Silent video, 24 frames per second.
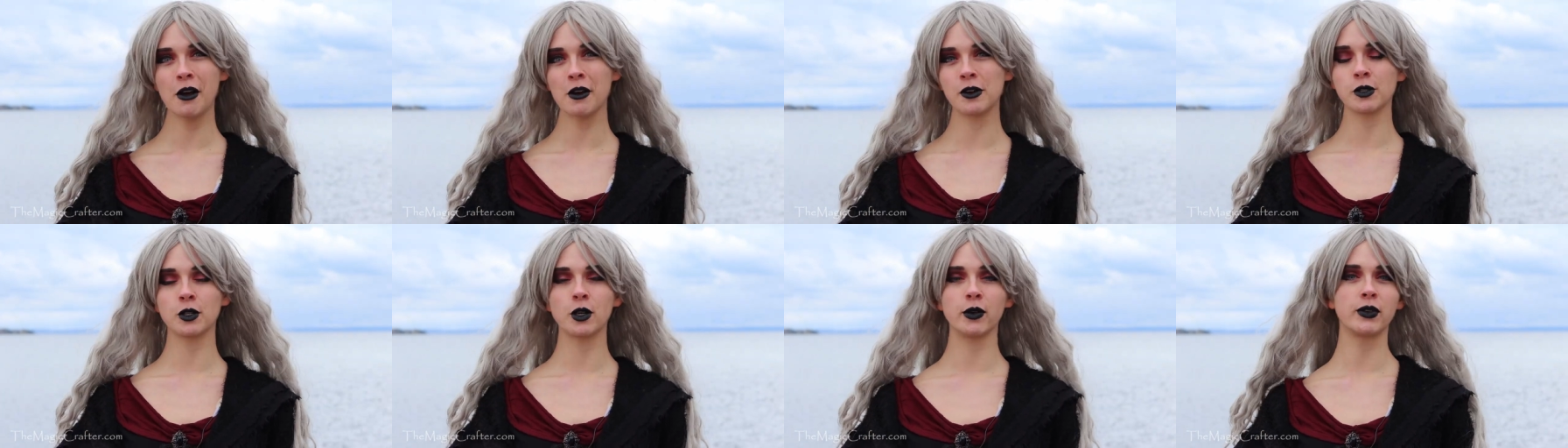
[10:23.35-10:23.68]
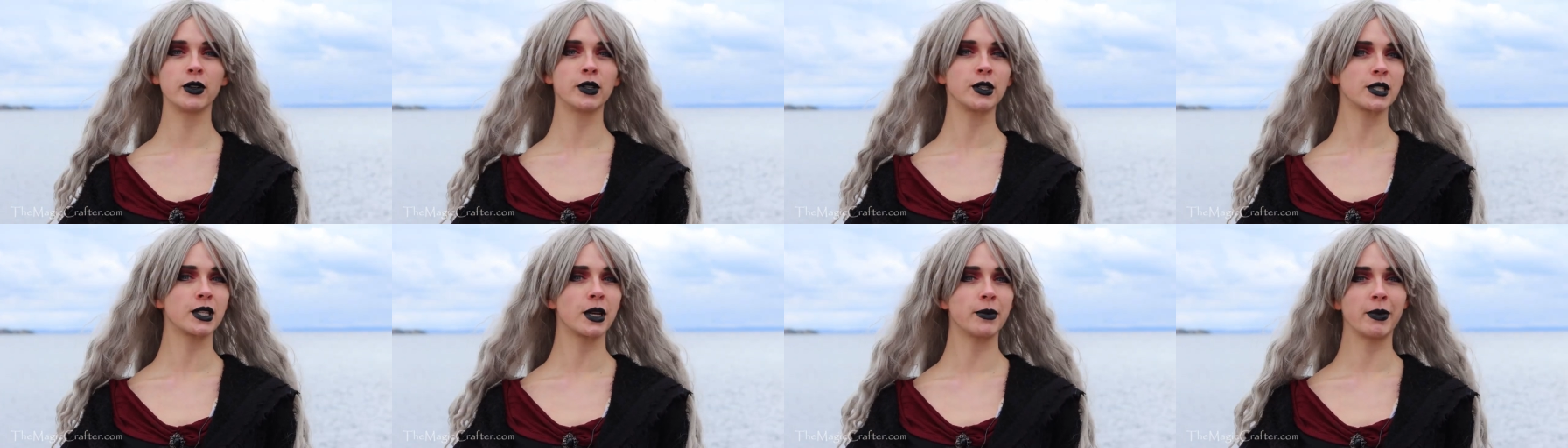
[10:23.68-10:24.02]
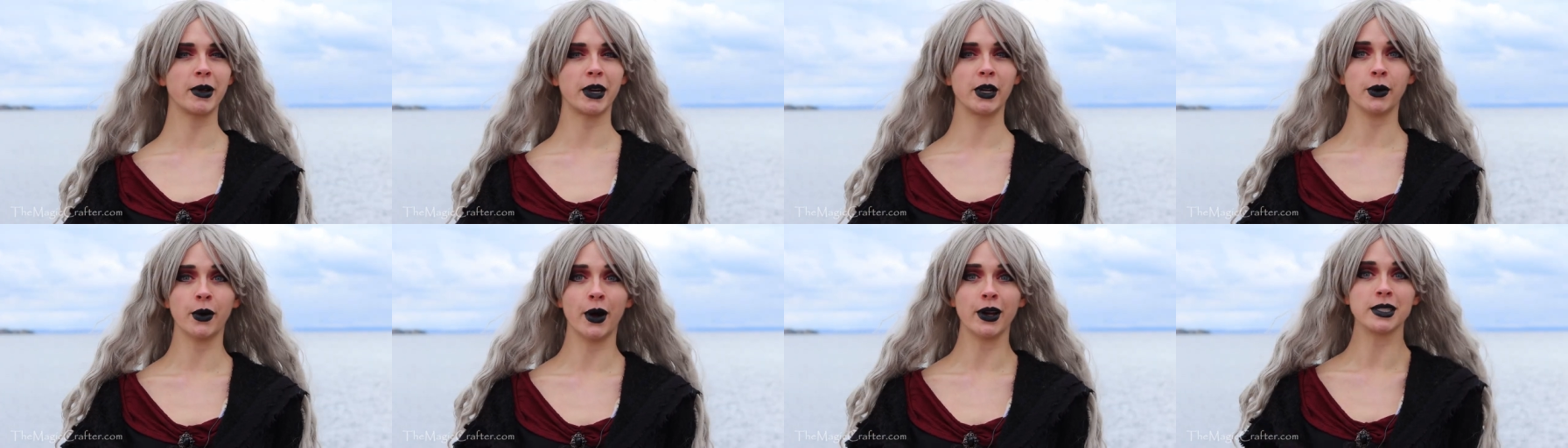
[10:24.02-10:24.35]
or if you're
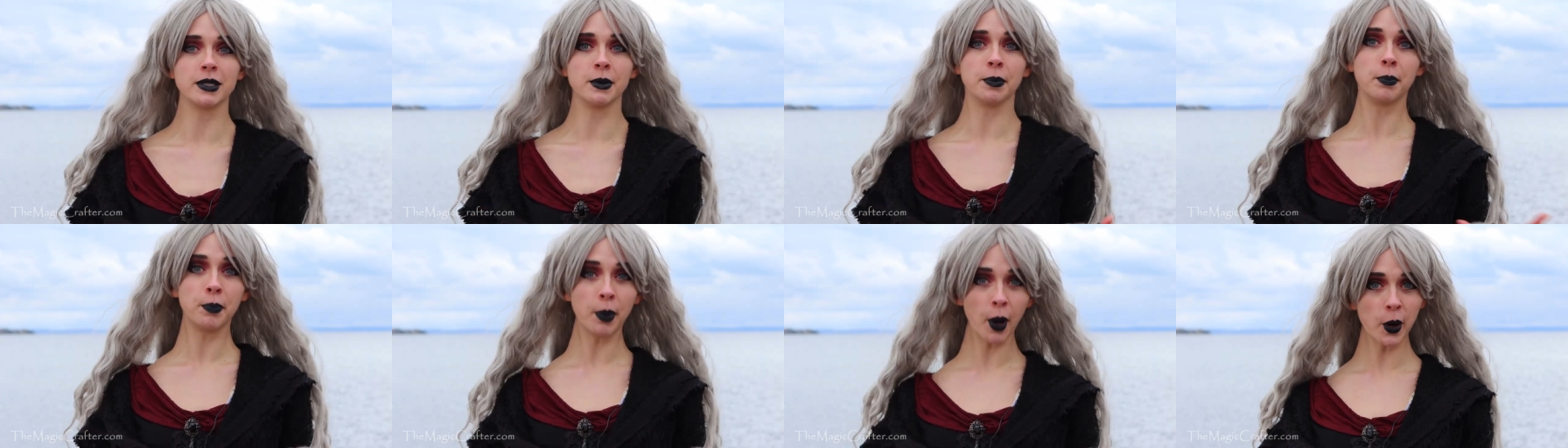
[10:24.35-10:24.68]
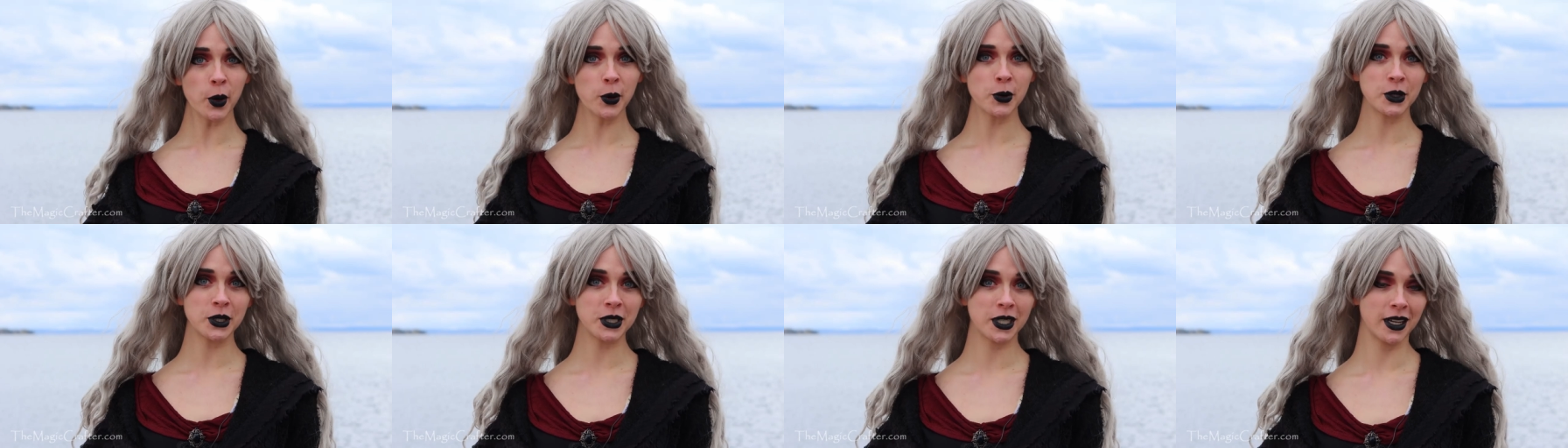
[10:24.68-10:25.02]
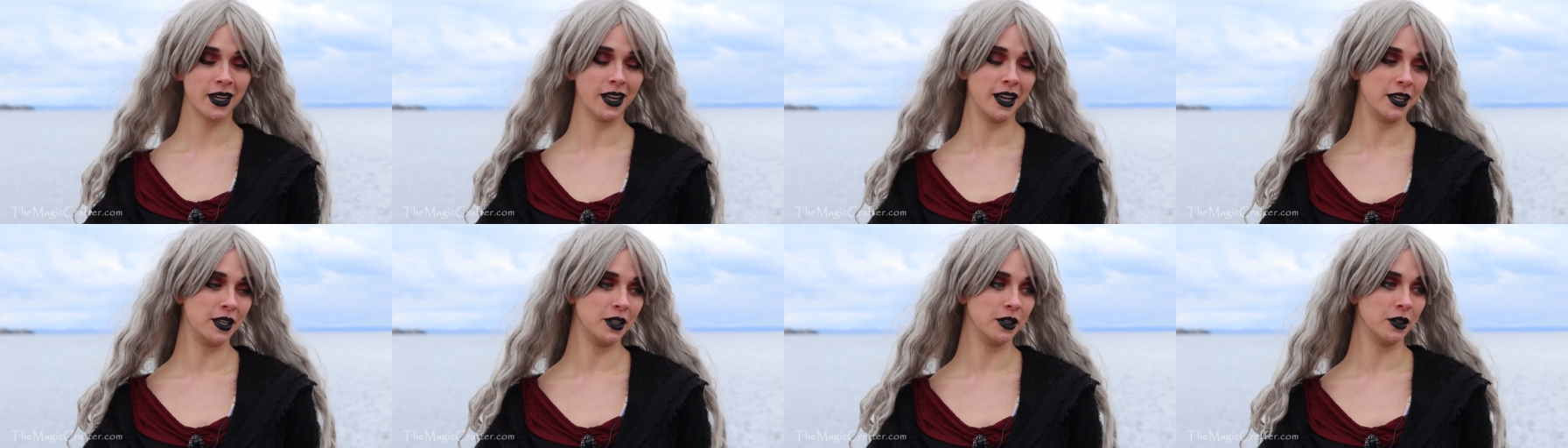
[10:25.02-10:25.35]
somebody who has a boat
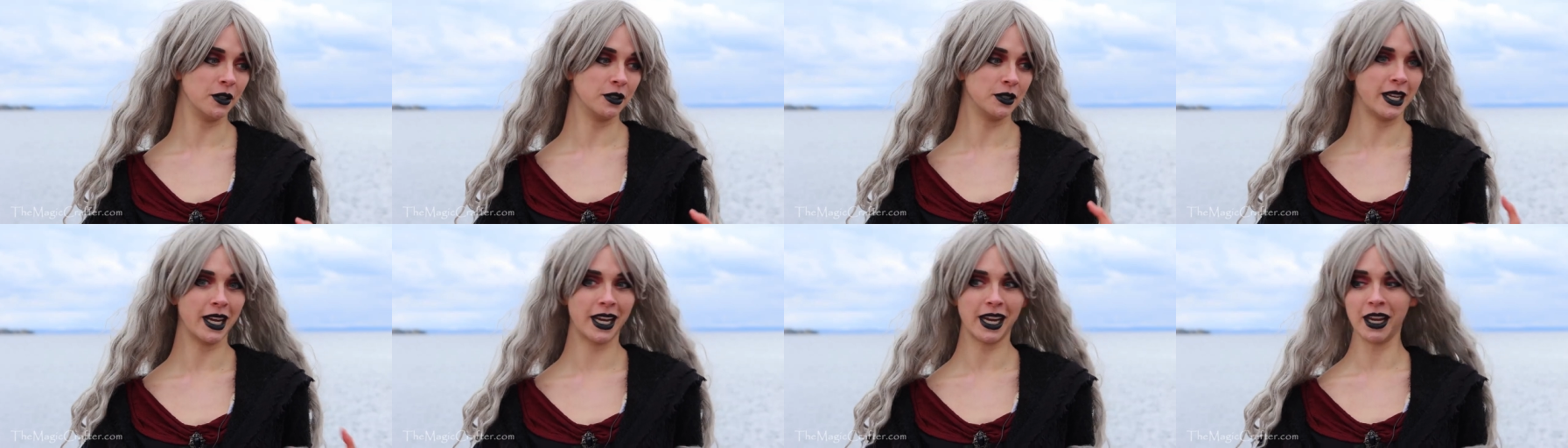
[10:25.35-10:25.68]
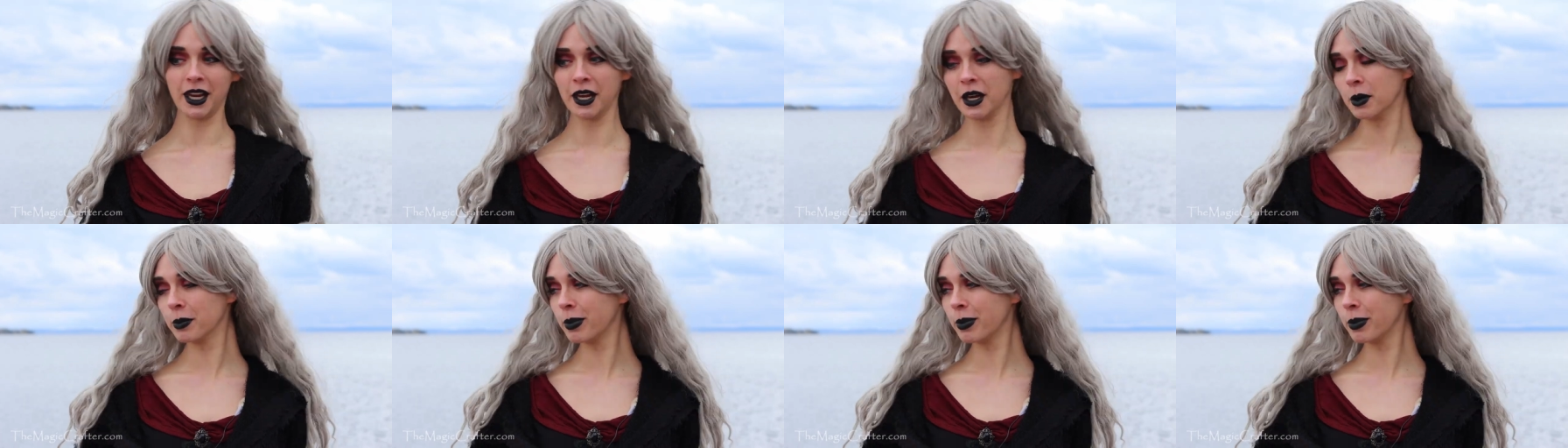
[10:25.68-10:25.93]
and you're taking